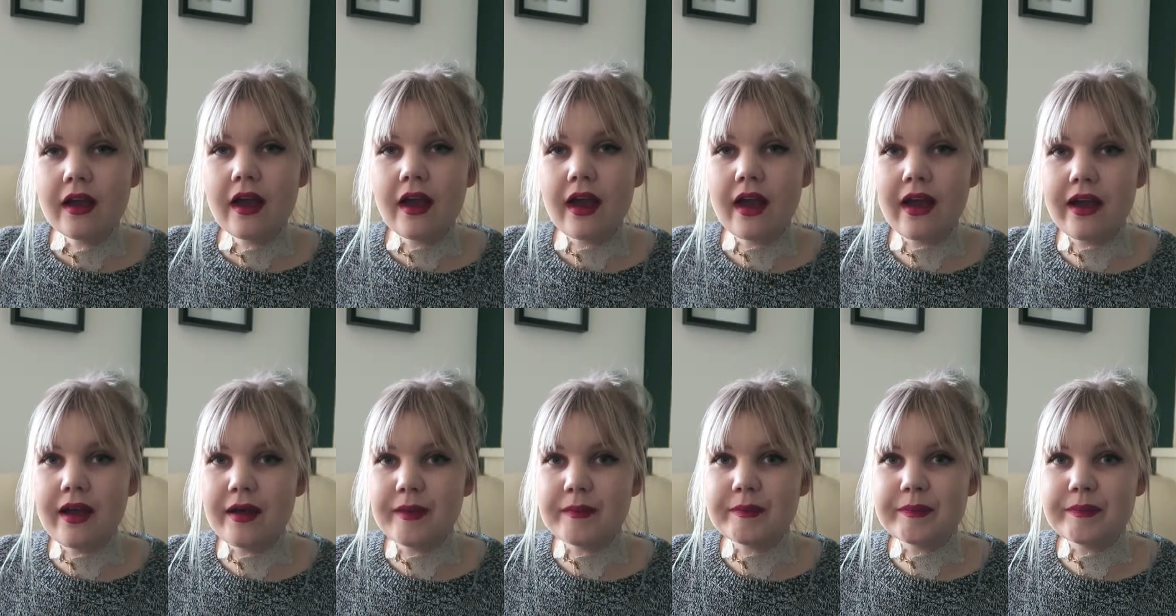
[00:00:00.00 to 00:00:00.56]

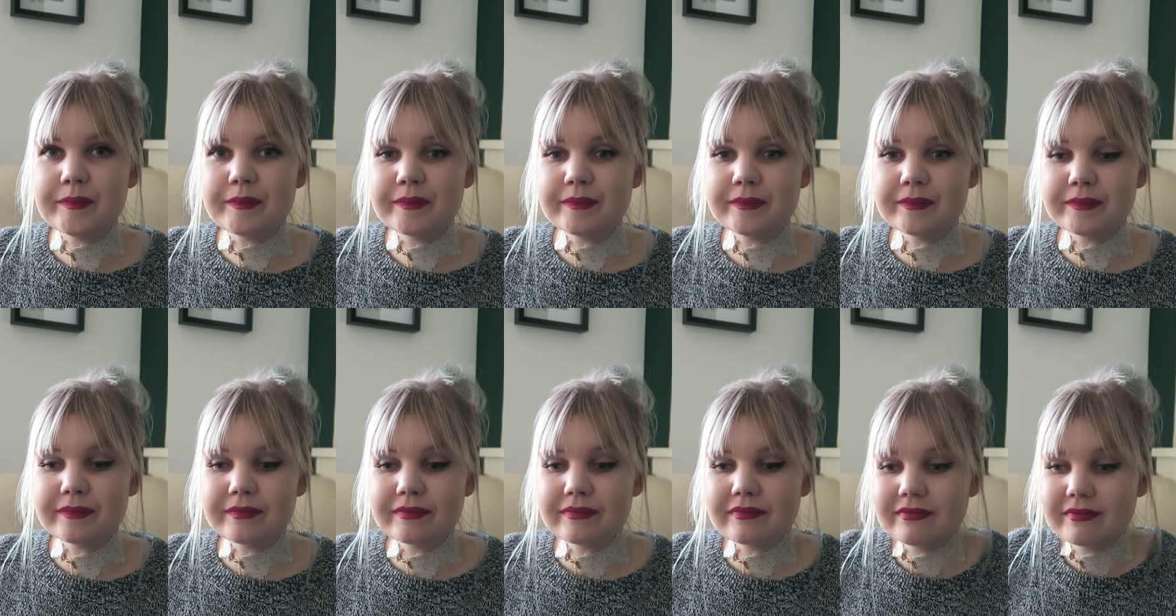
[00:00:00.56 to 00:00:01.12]

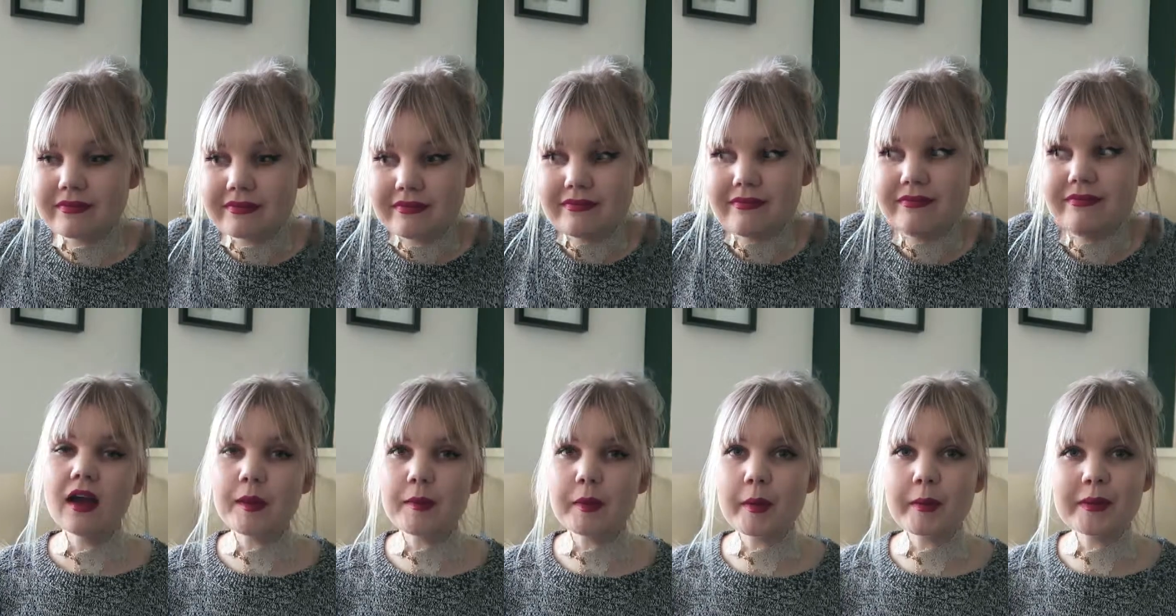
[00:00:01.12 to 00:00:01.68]

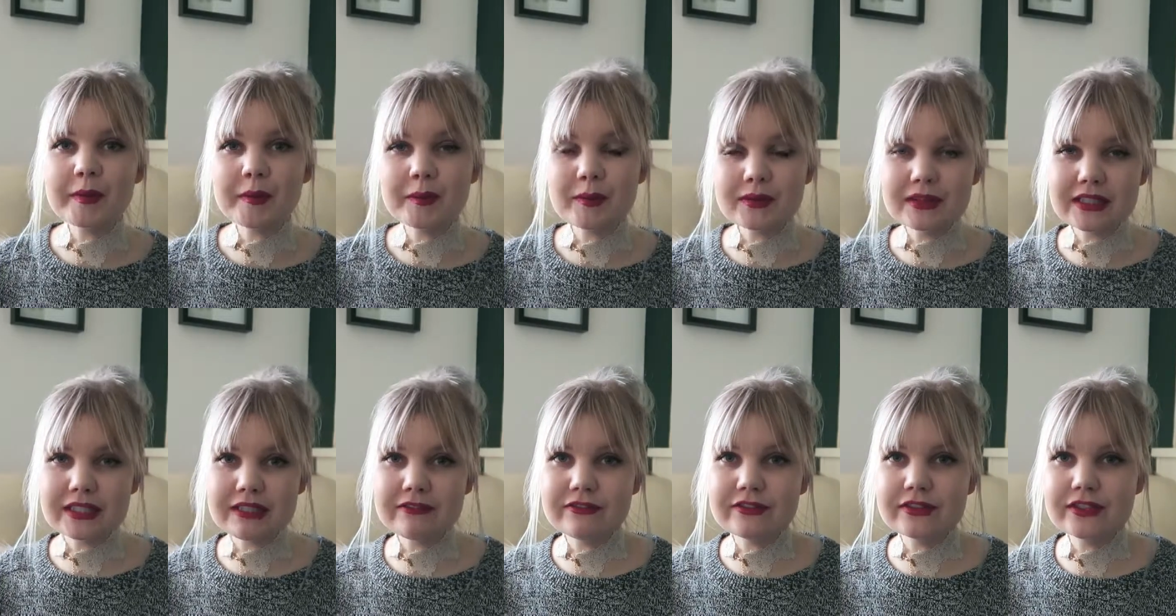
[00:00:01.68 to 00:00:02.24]
I probably won't
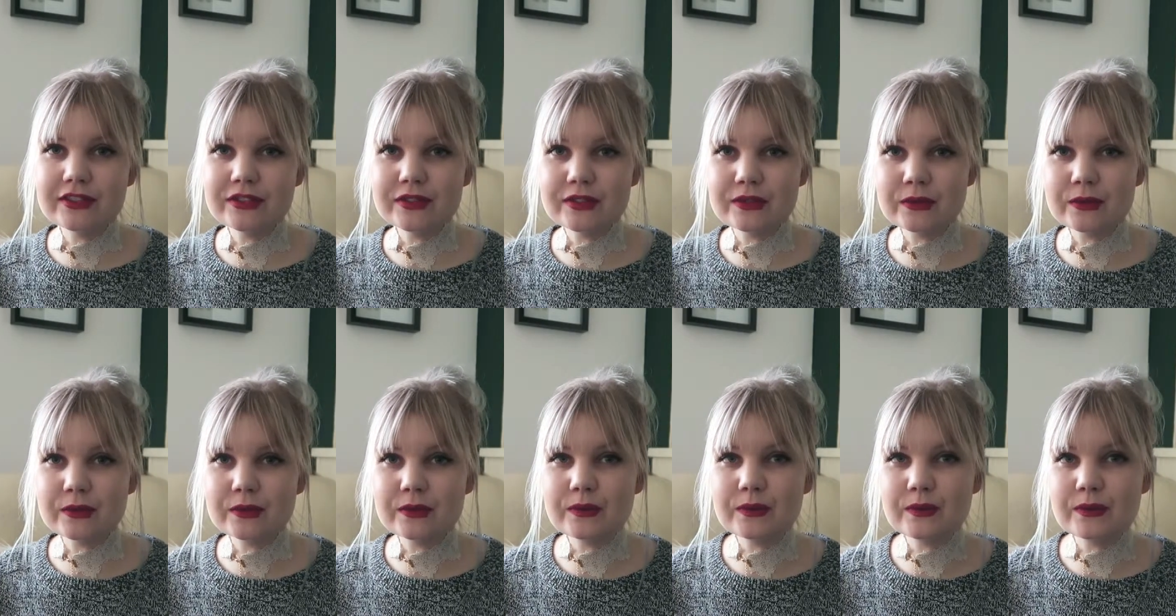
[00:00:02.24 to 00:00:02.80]
leave so
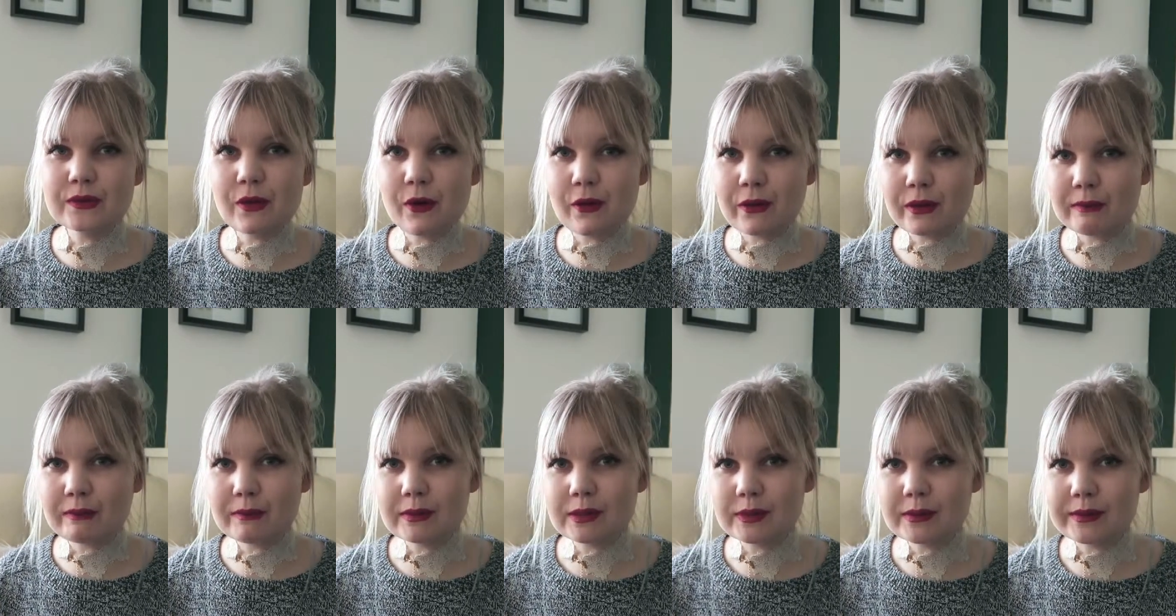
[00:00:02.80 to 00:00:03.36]
long
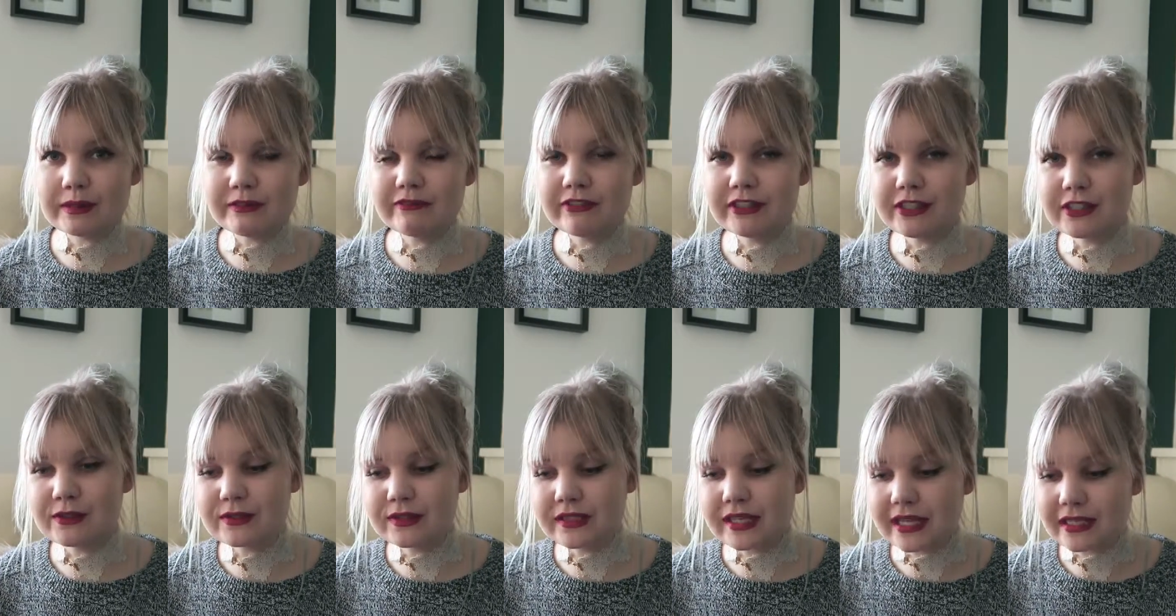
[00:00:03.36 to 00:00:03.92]
in between
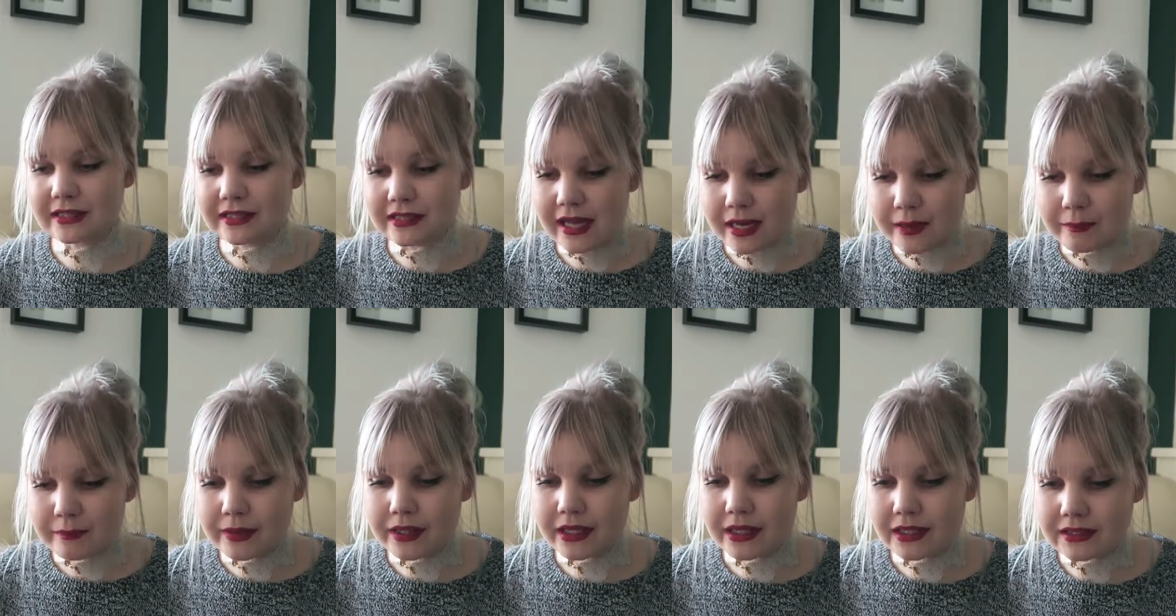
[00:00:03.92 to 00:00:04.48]
videos next
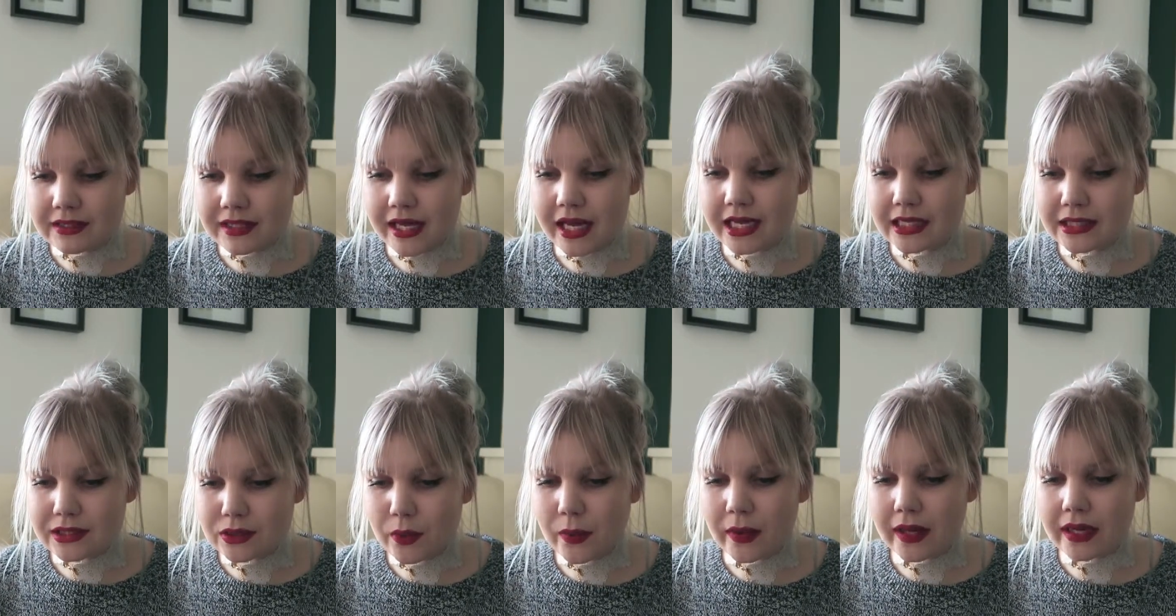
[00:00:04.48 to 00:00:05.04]
time because that
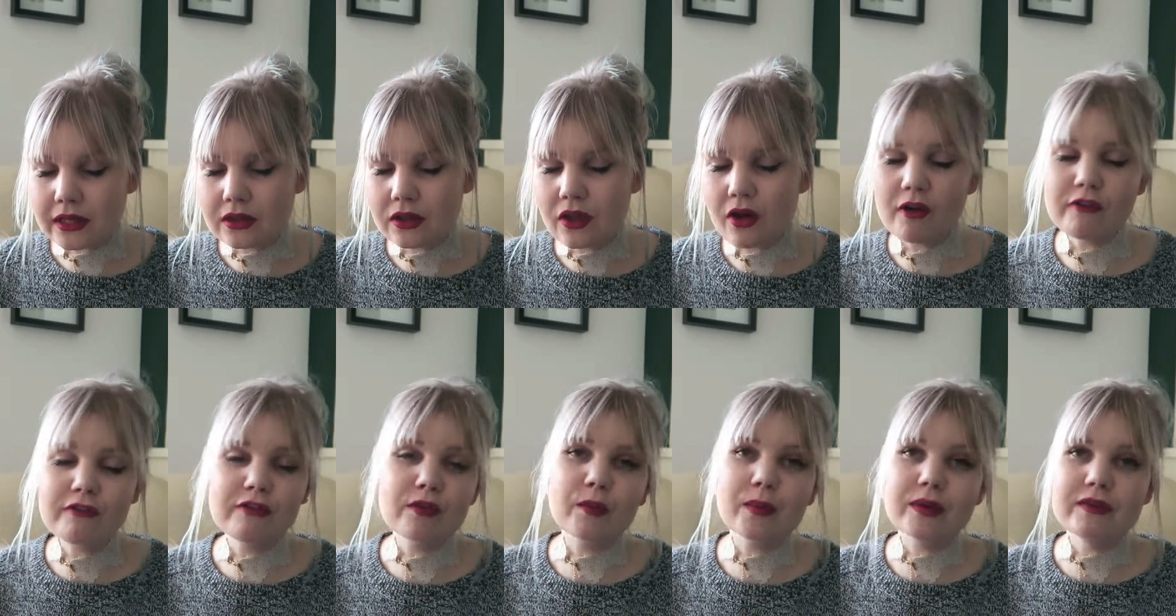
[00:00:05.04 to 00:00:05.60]
is quite a
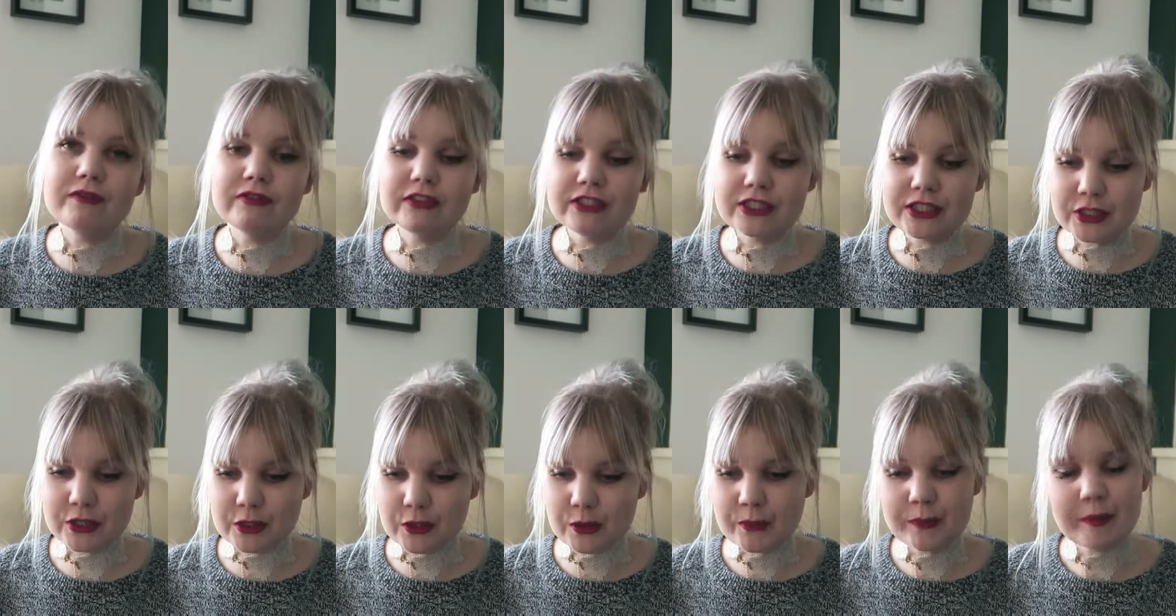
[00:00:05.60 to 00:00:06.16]
lot for one
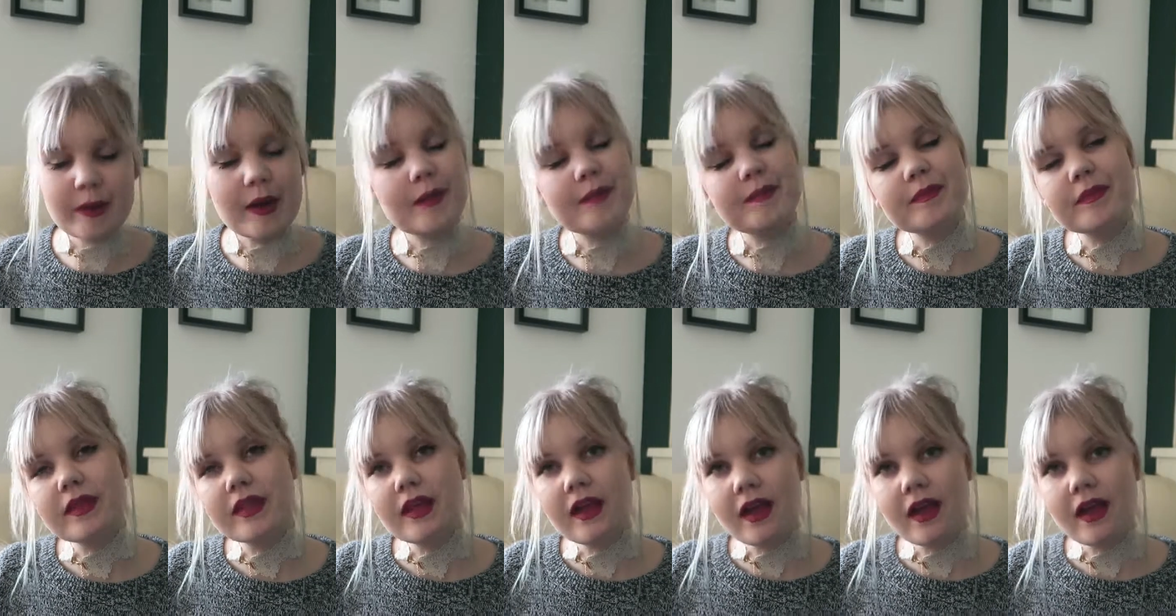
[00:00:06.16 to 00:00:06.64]
video, but